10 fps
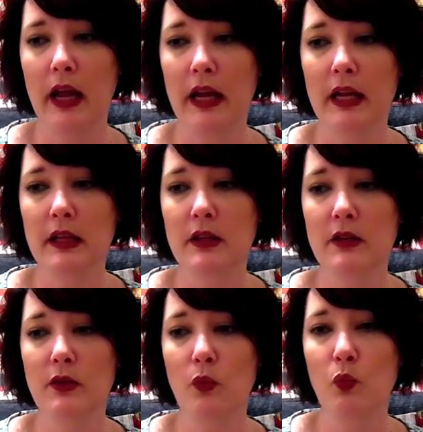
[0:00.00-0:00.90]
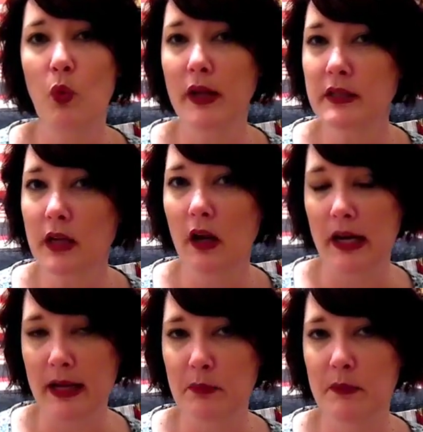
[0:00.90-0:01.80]
And the one
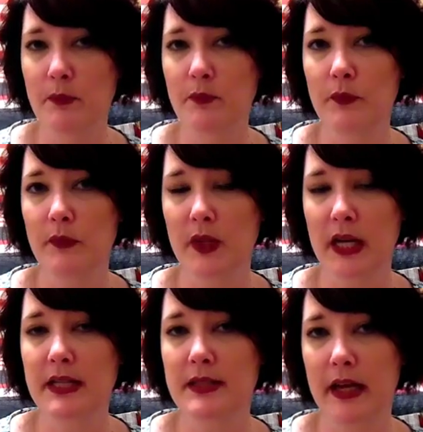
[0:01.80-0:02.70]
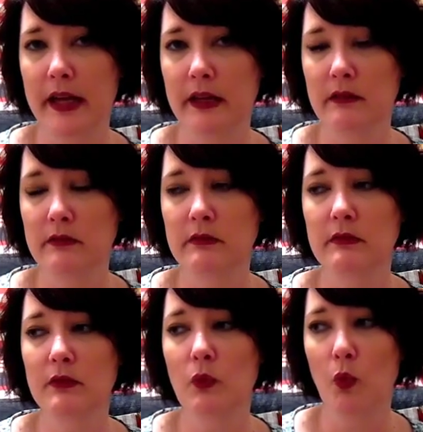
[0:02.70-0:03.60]
time that I said,
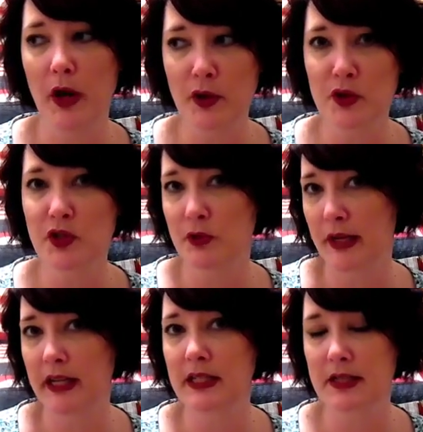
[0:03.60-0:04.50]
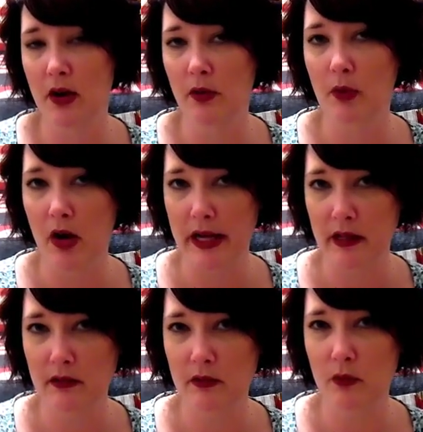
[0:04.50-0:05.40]
what you're doing is not
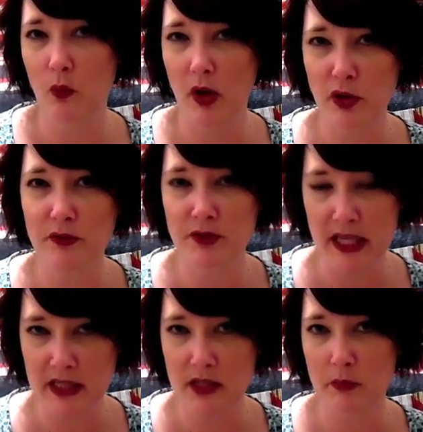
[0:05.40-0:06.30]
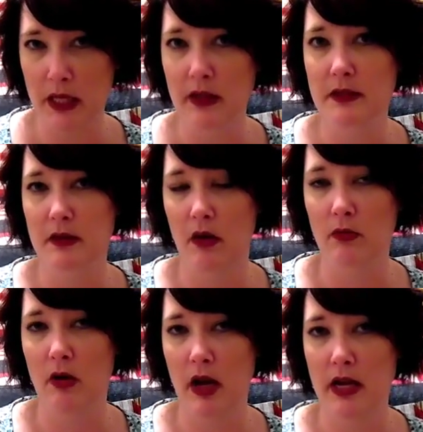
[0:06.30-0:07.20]
right, what you've done to me is
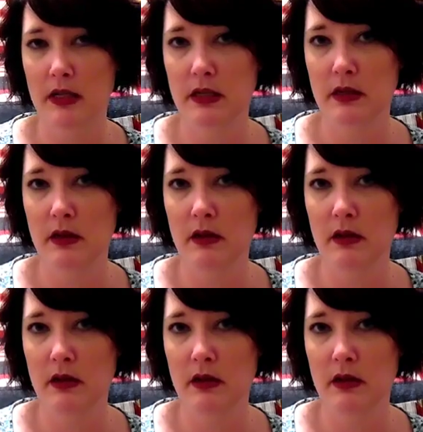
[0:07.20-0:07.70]
not right,